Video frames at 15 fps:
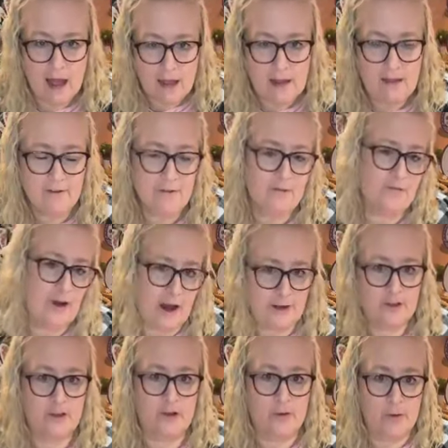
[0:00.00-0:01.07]
I have a
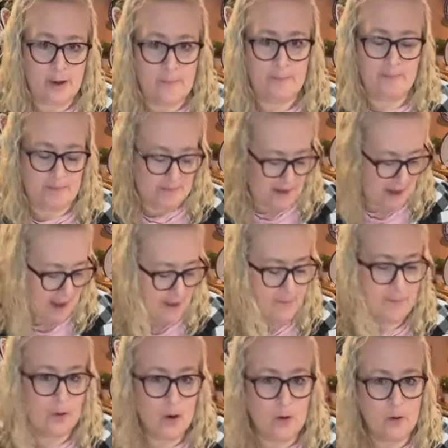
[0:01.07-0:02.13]
fractured rib.
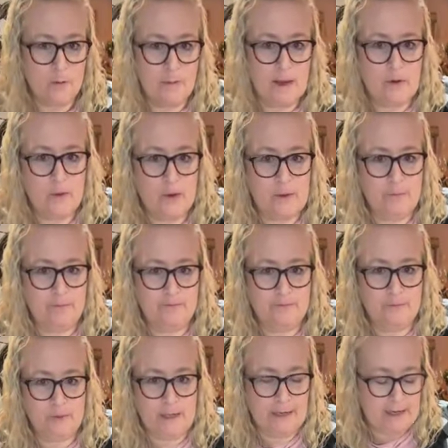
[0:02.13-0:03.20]
I broke my rib
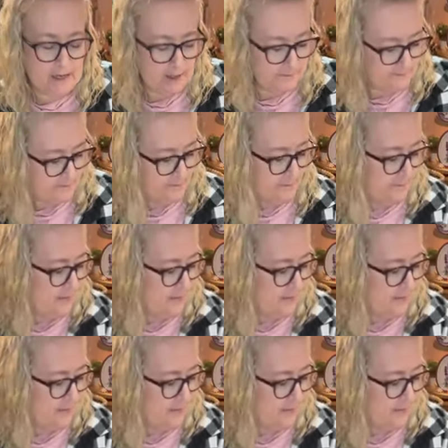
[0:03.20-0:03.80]
right here.